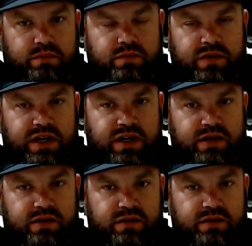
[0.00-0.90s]

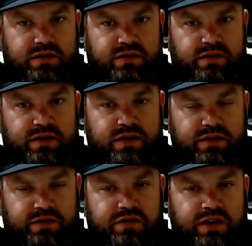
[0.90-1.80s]
gonna
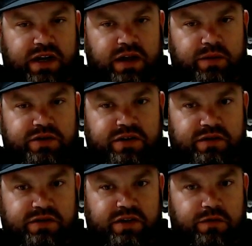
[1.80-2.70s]
I got a bunch of
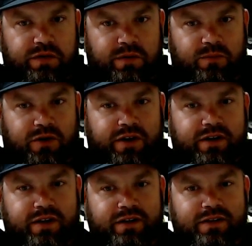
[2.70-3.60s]
other stuff that I'm working
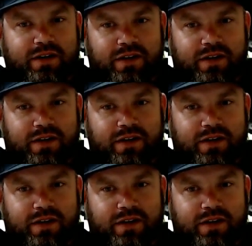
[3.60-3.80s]
on